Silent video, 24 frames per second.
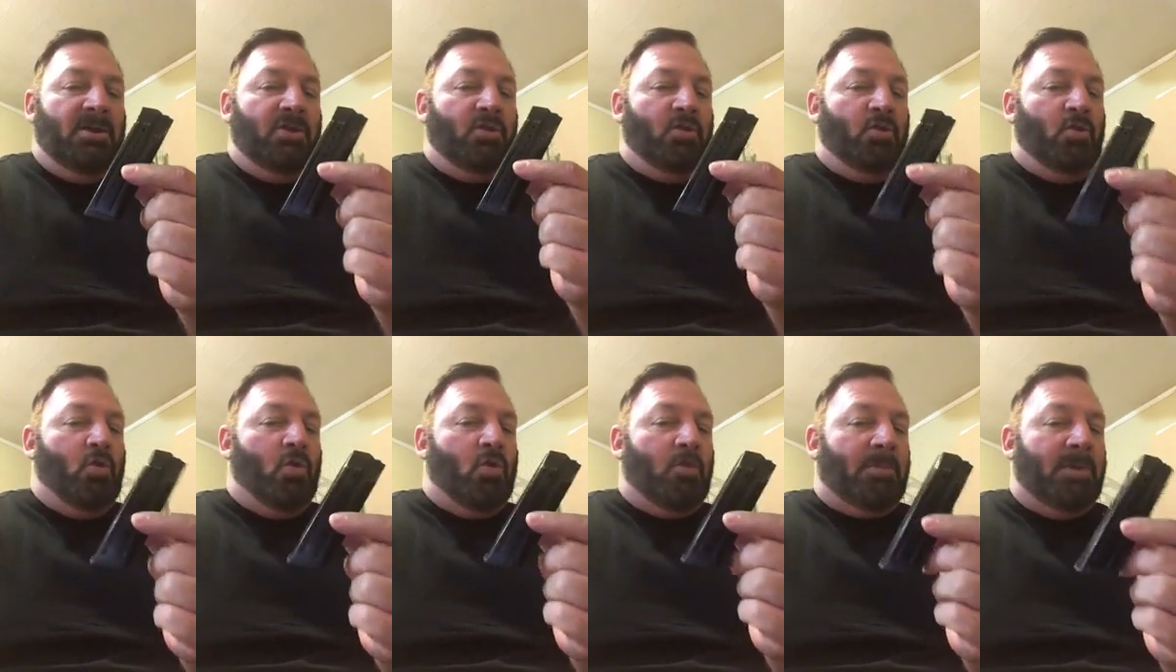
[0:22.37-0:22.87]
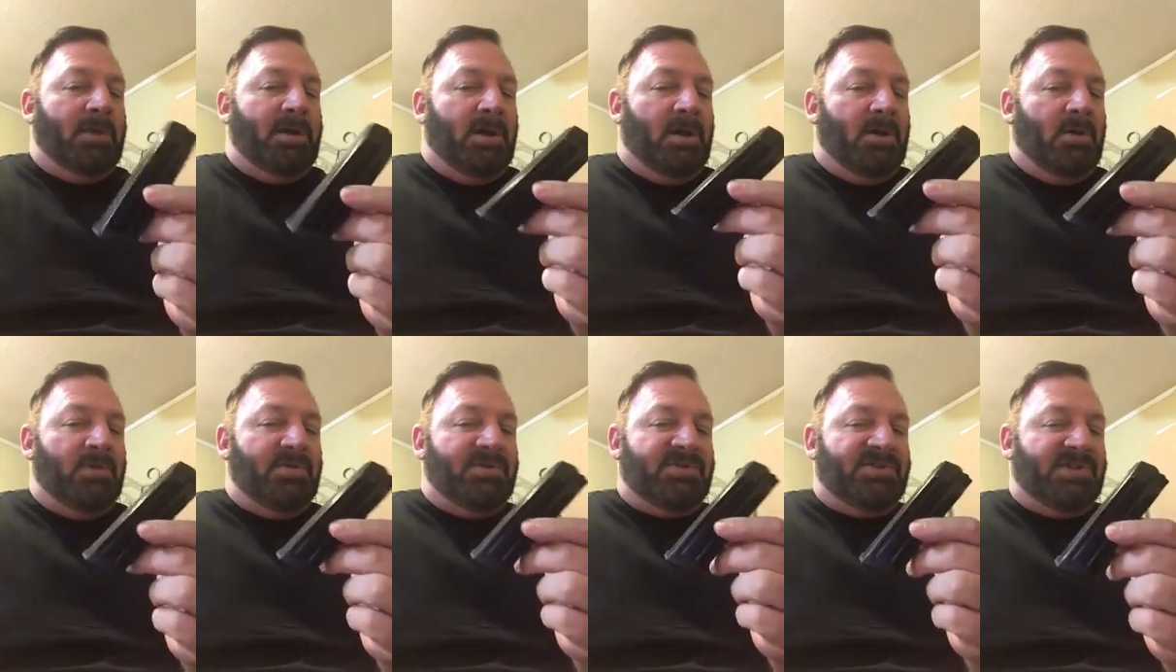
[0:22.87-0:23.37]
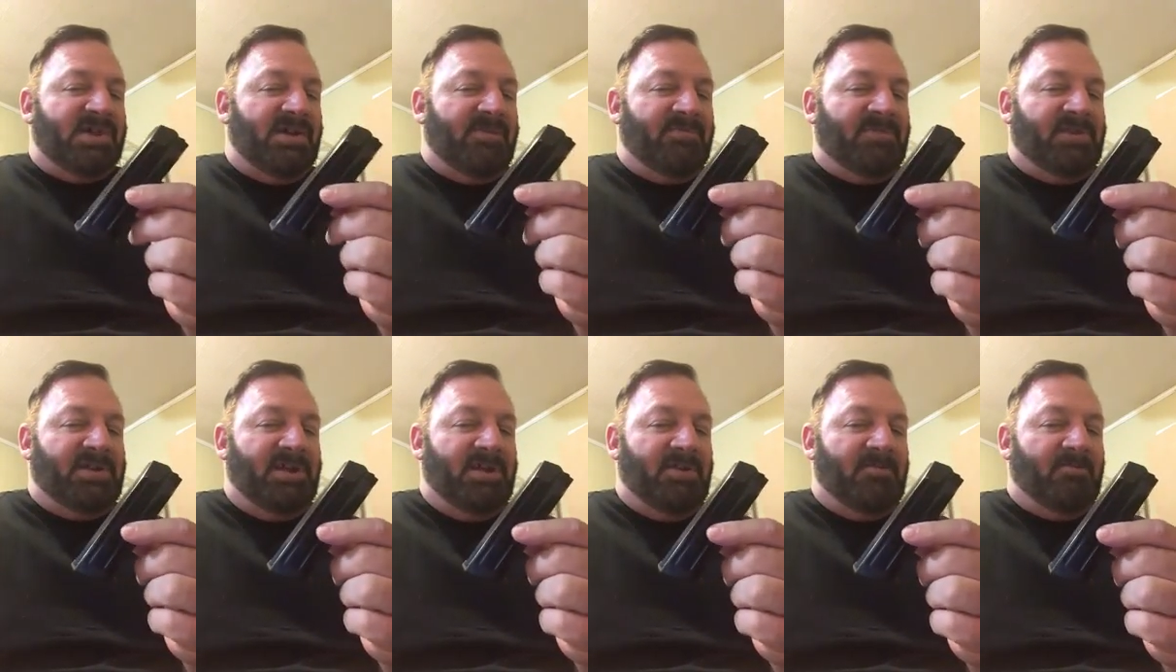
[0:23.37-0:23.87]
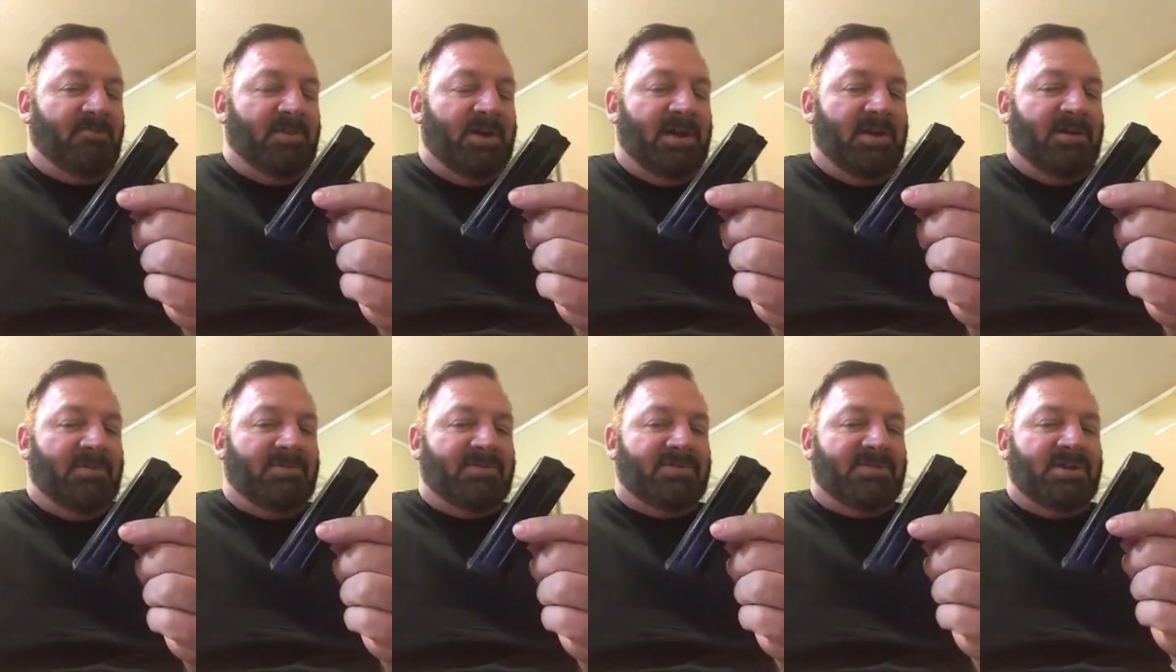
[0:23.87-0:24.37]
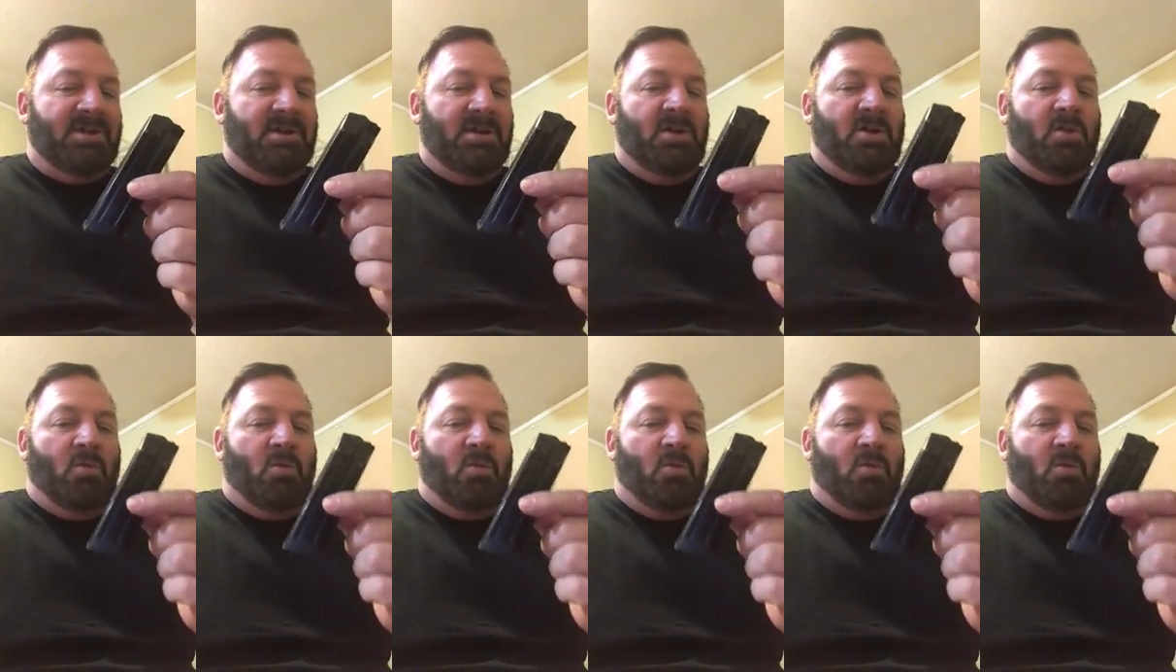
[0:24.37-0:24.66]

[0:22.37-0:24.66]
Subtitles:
normally holds 17 rounds.